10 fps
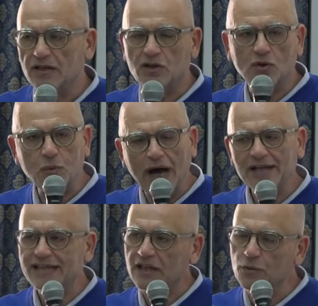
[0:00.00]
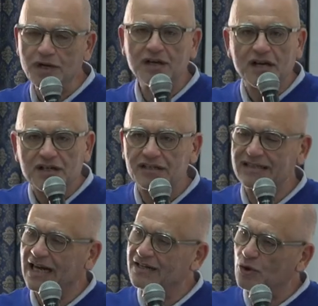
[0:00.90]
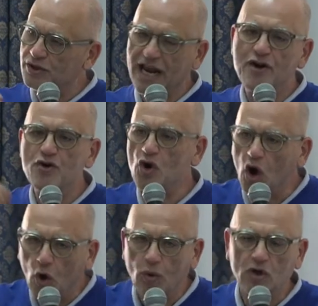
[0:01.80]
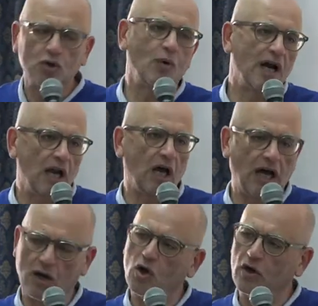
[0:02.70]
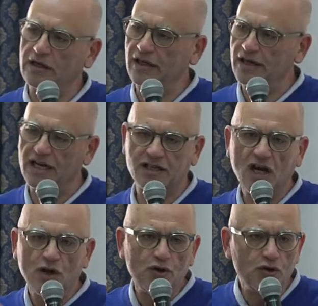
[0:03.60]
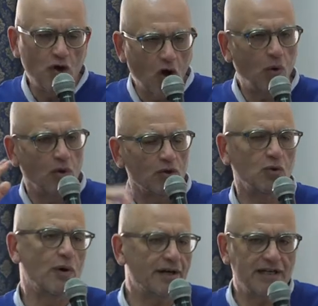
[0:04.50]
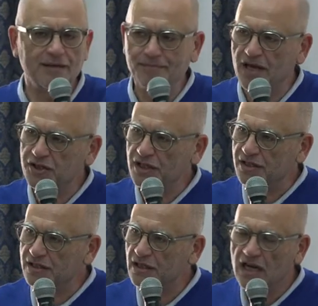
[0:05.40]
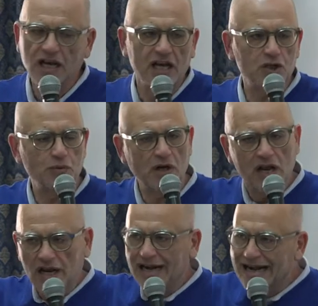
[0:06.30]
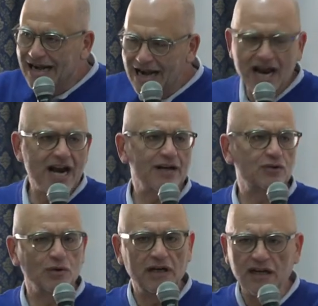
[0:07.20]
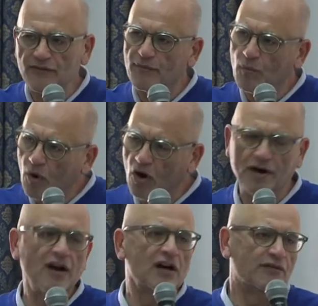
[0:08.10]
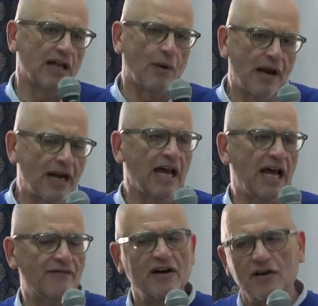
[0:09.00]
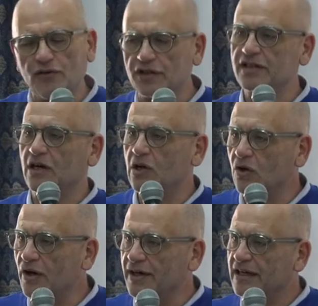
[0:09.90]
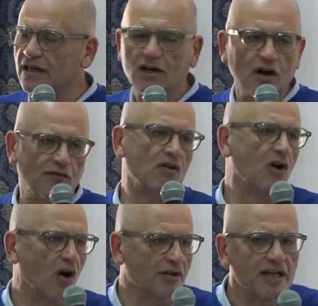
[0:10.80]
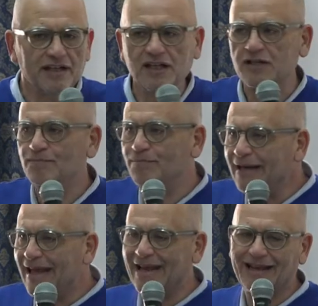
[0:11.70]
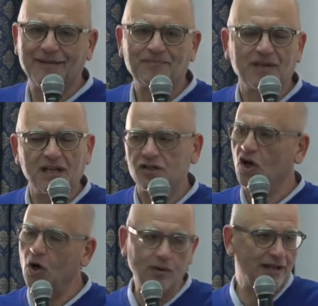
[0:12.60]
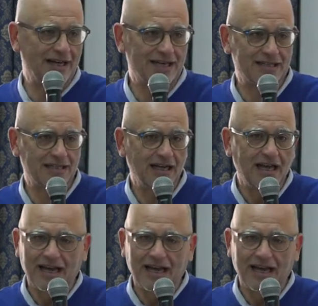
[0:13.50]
The one that we start to say no to our ungodliness, no to worldly passions, as we learn to live more our life for the glory of God, displaying his holiness.